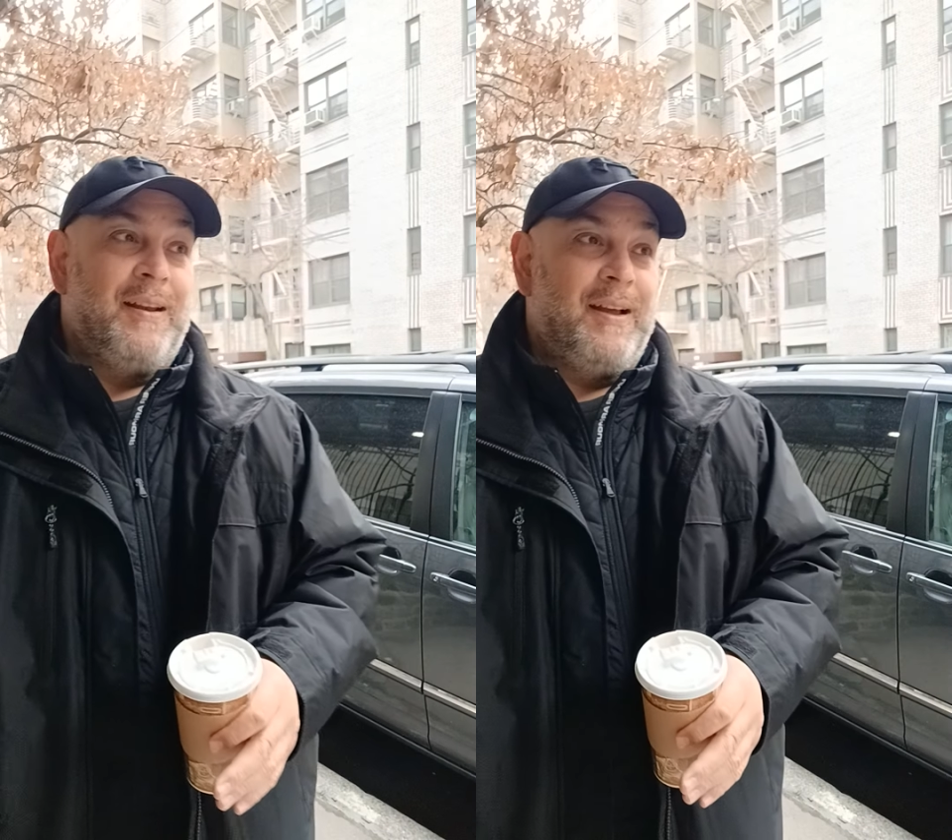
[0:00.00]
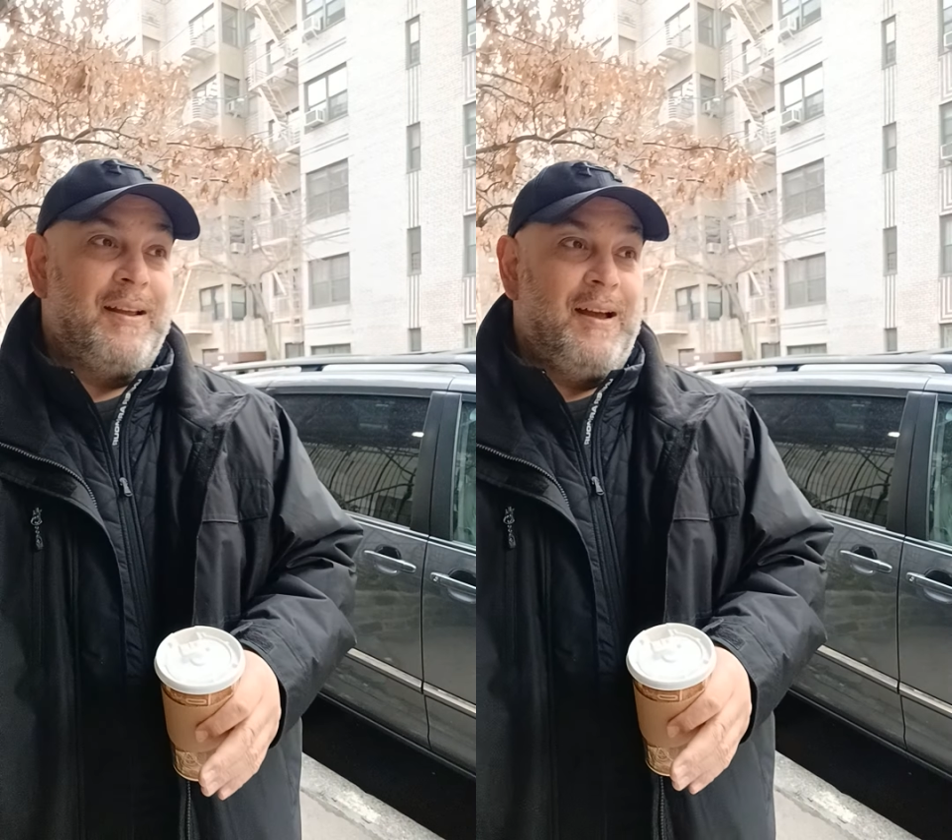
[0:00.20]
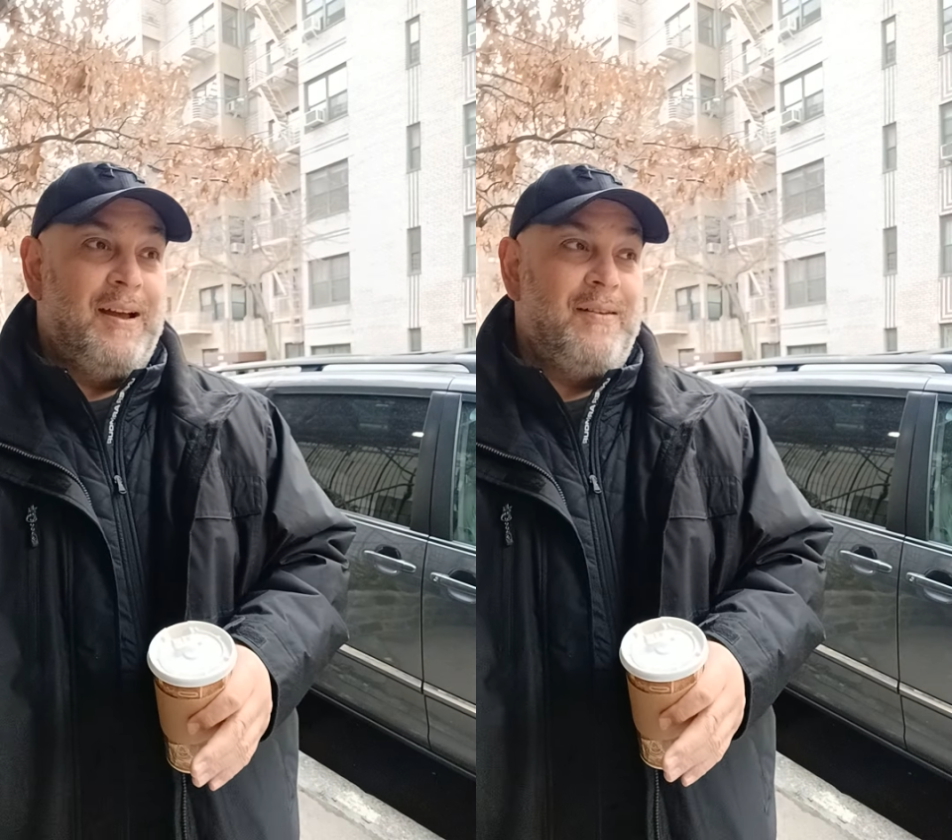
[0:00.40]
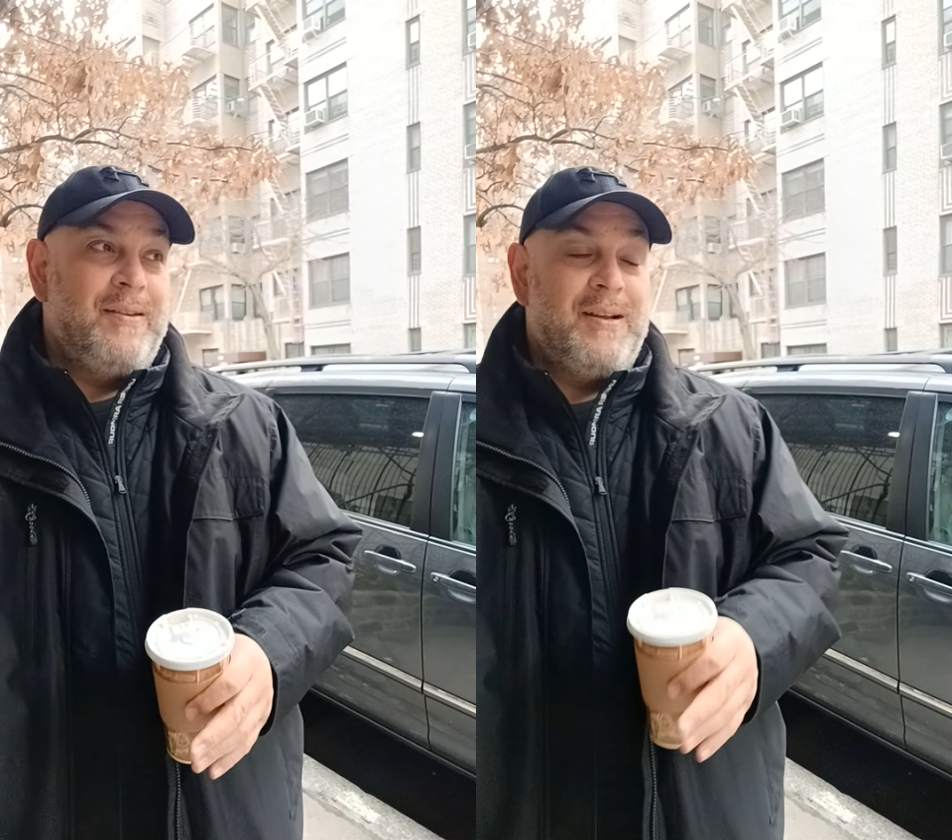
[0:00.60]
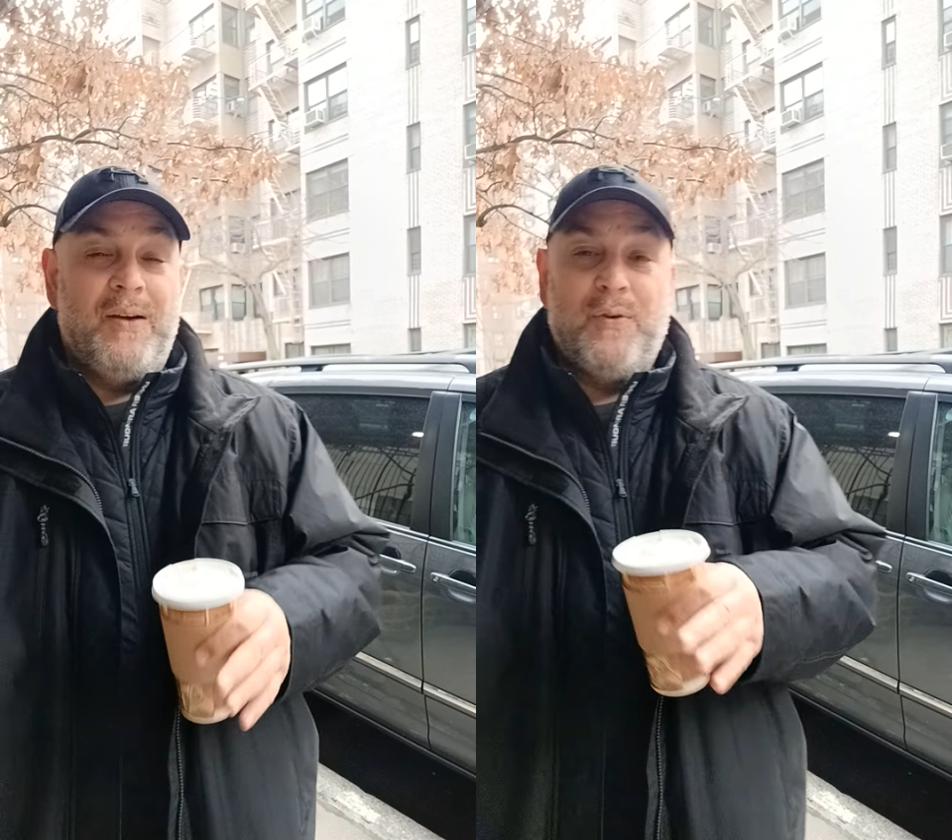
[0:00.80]
Like I
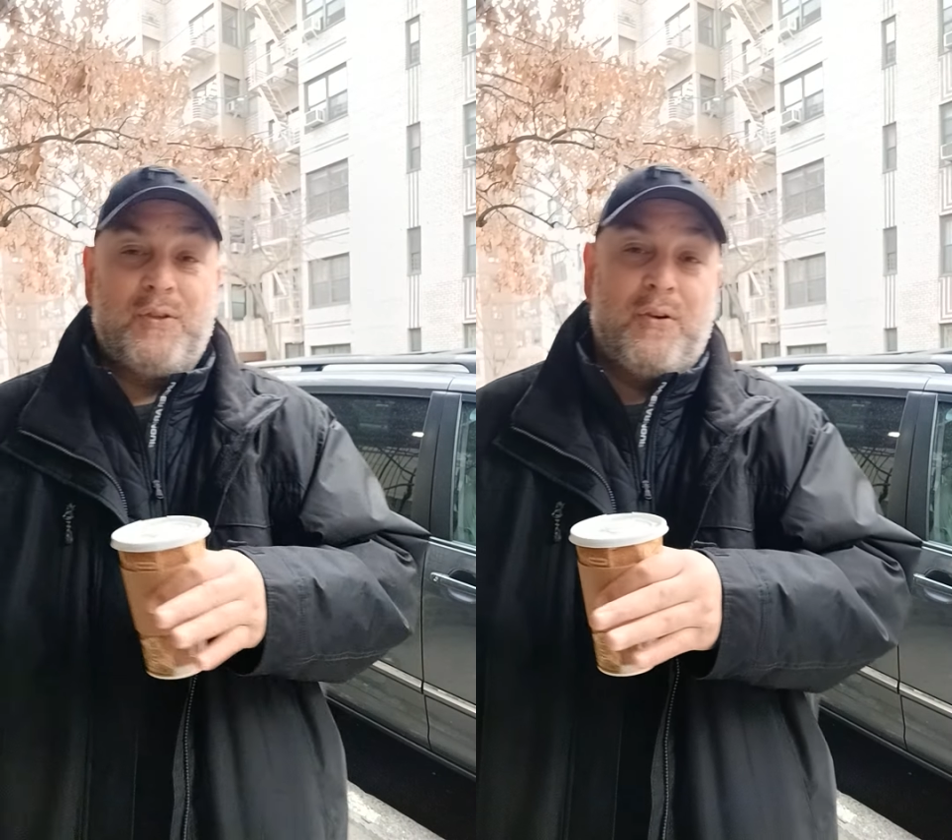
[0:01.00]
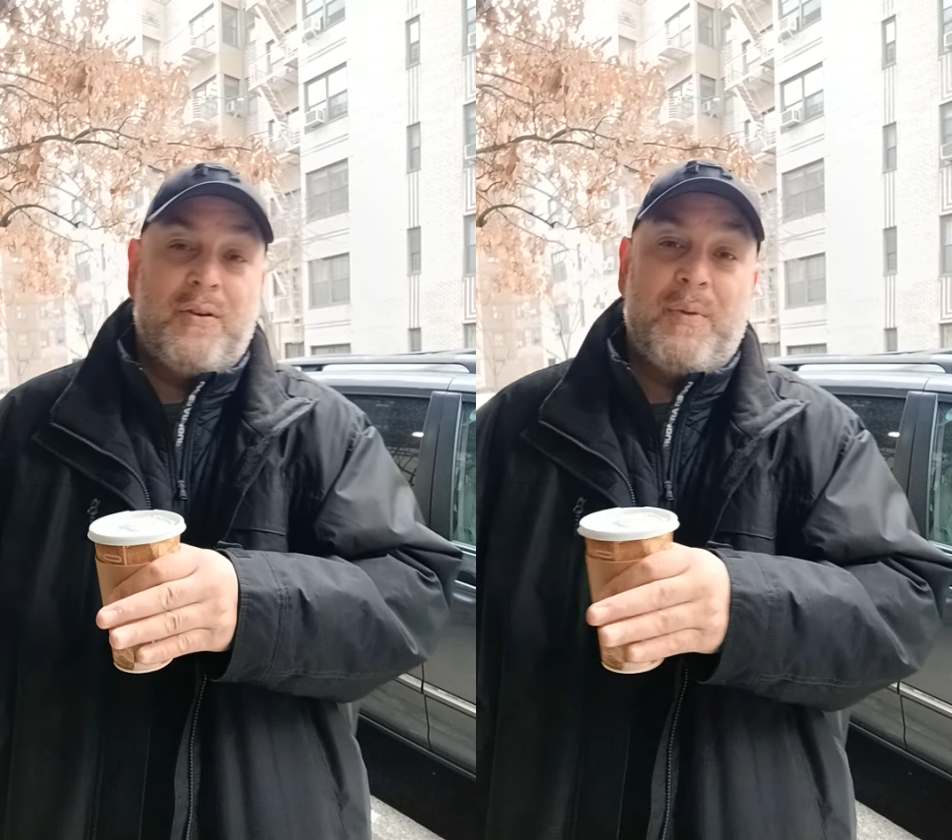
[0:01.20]
only cover a certain